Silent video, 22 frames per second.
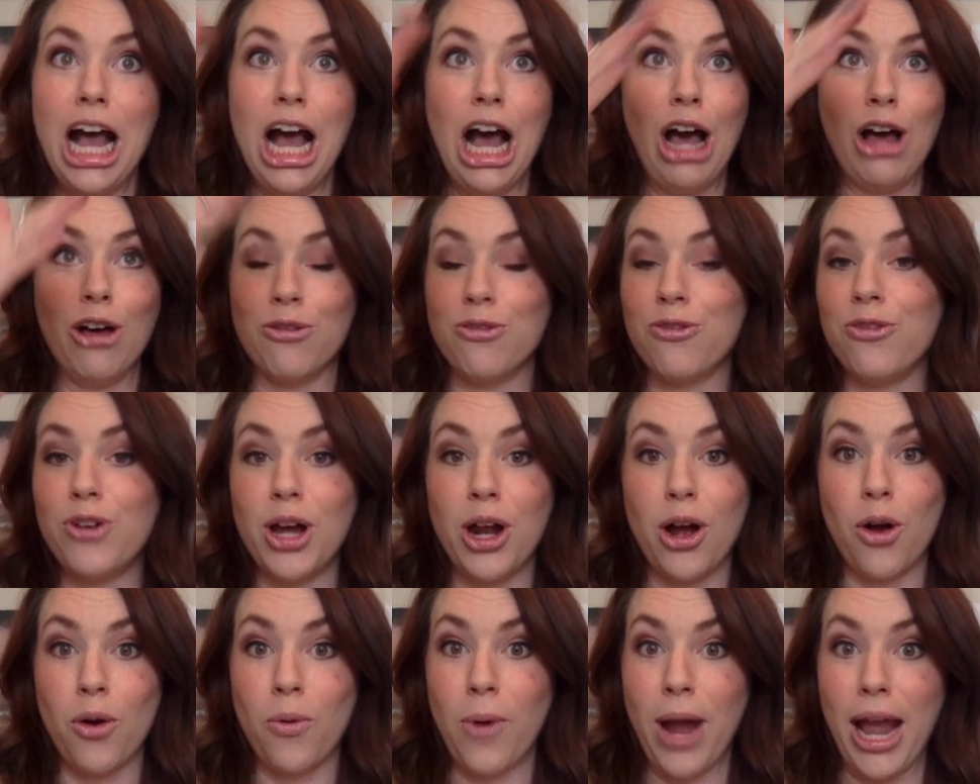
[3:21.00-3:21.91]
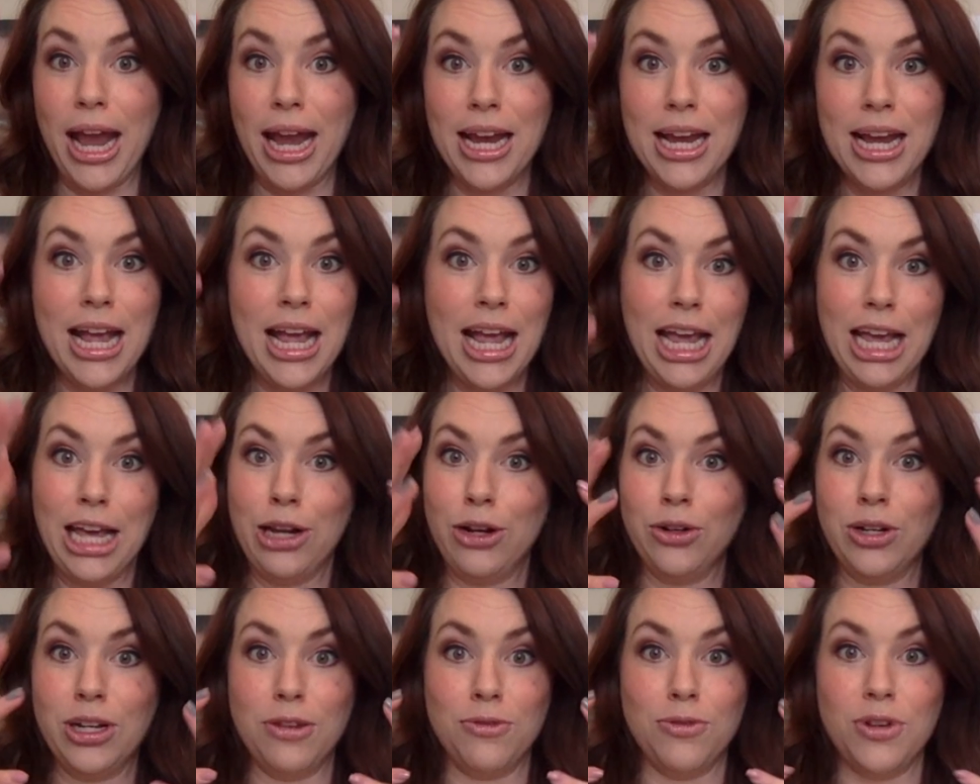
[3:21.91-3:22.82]
a foot away. It'll
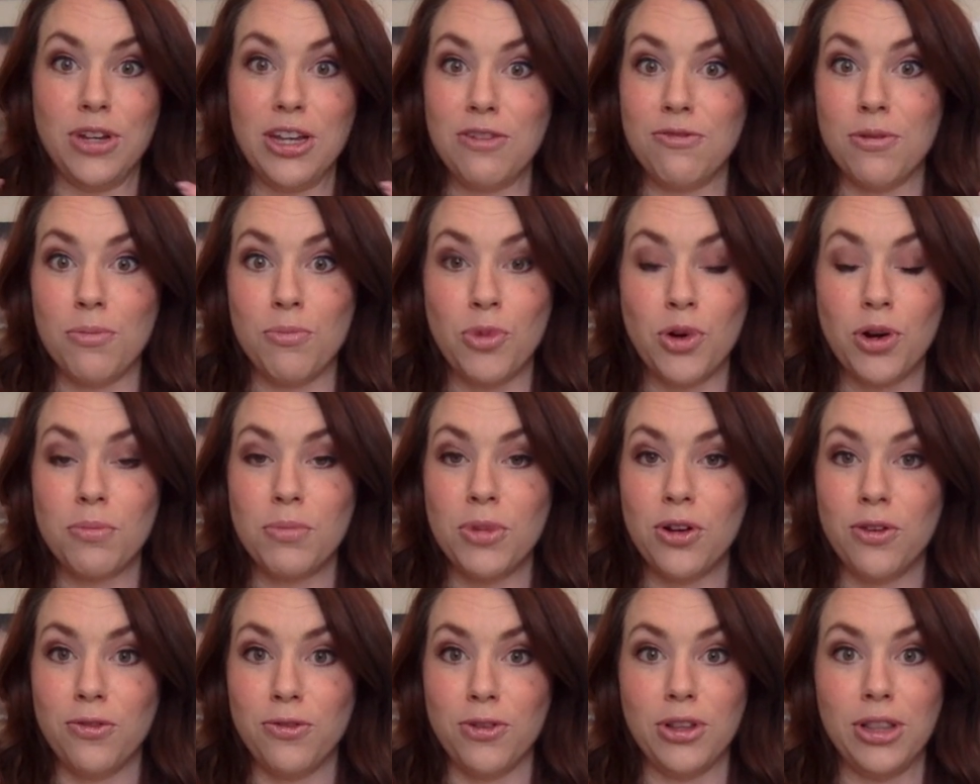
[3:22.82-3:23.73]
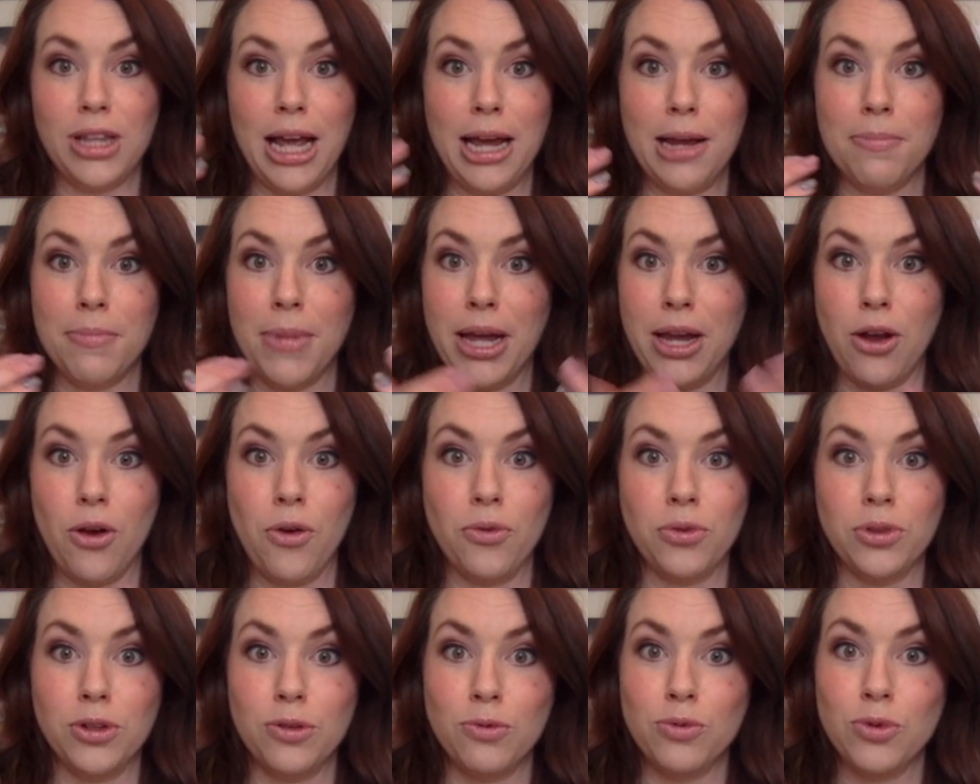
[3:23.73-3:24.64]
give you even more beautiful light. My
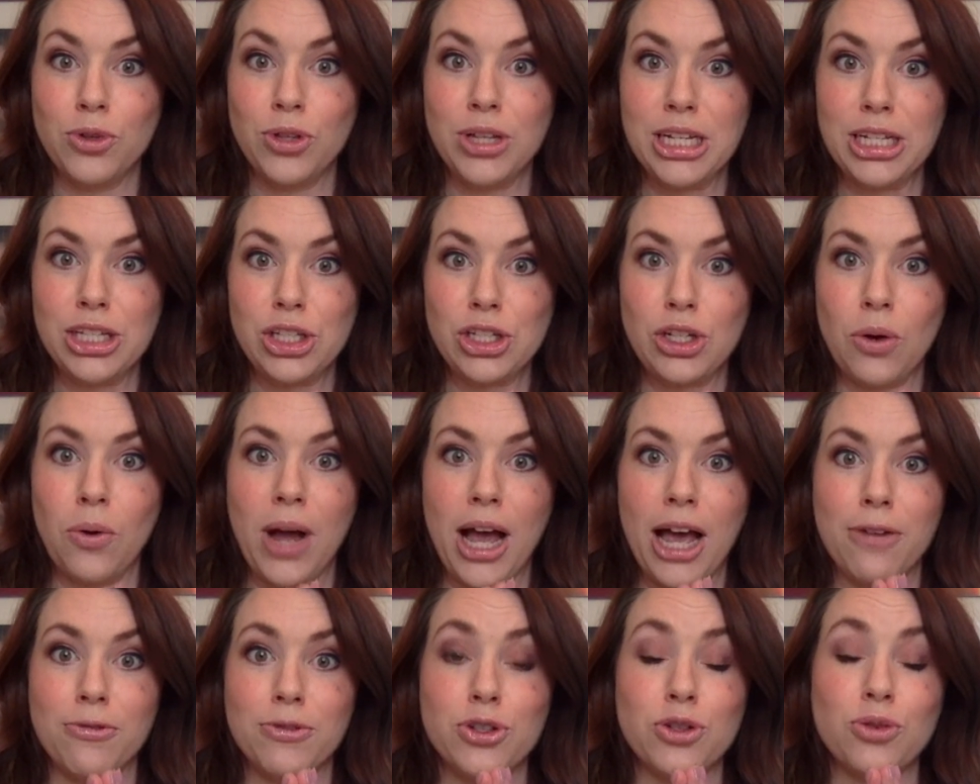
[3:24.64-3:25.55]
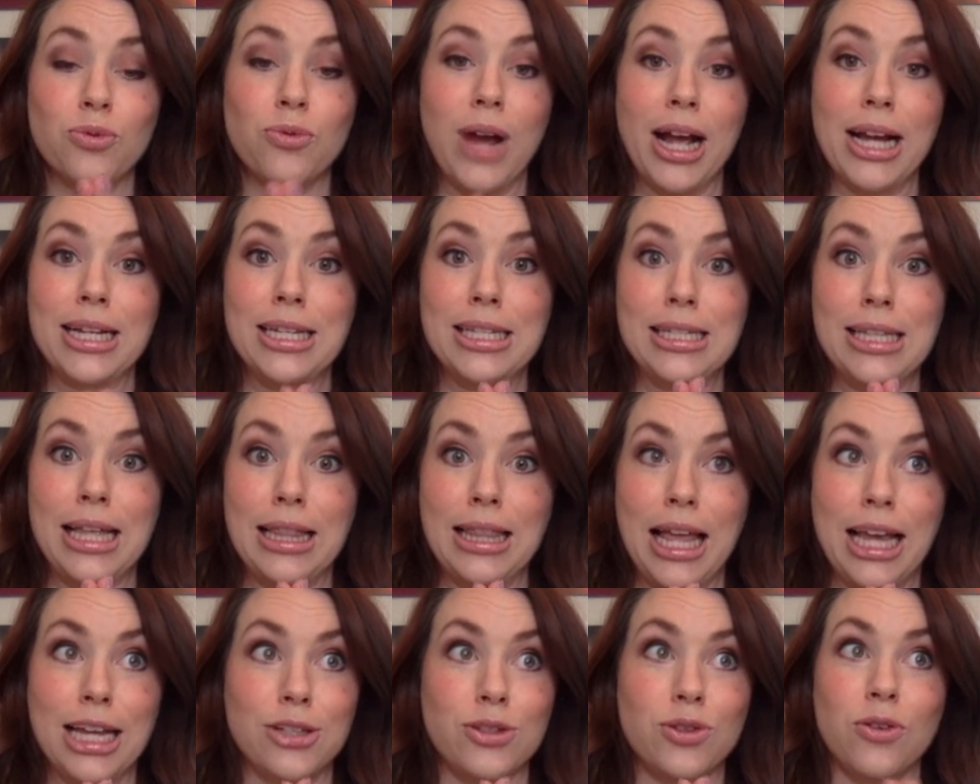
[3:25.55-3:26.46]
only rule is don't have direct
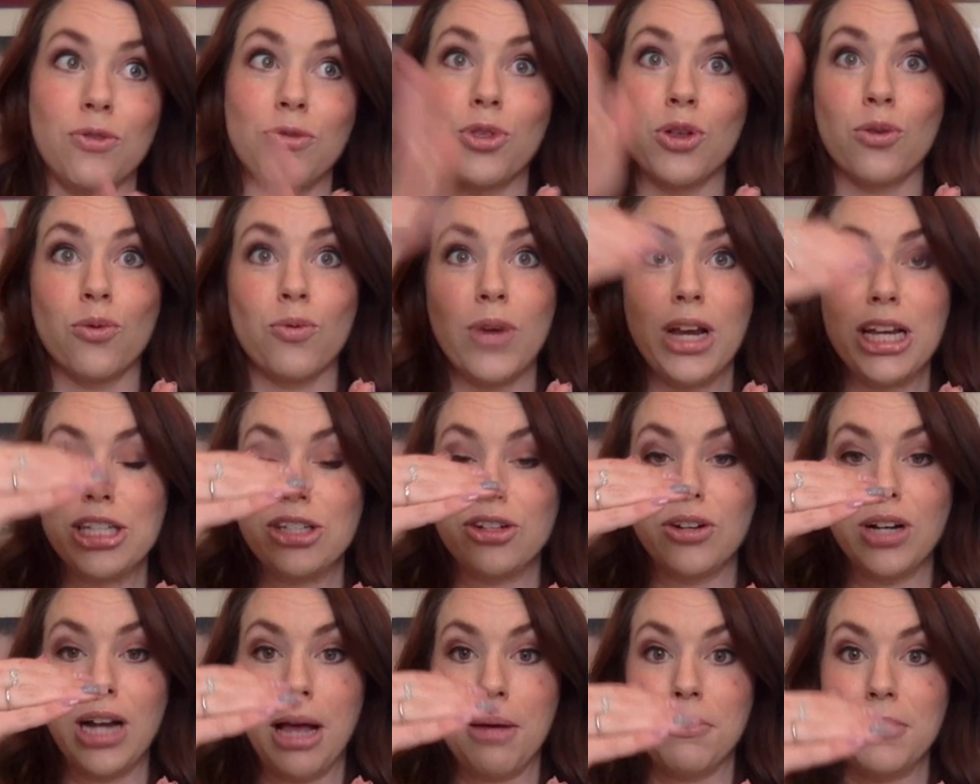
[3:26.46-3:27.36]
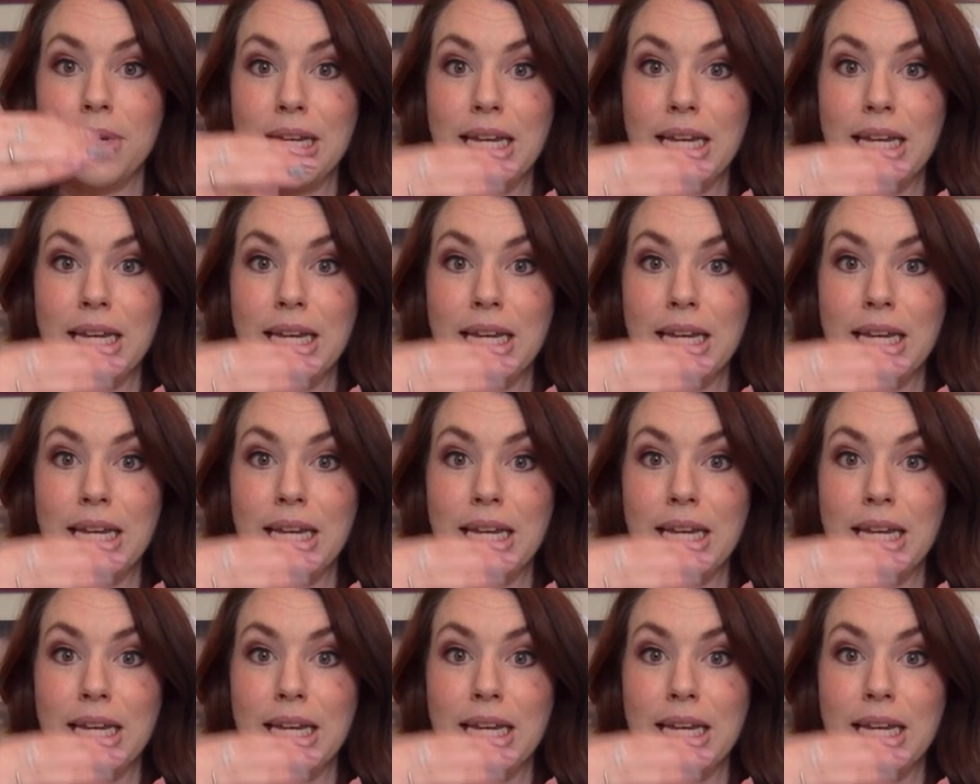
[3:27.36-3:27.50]
sunlight. So if the rays are coming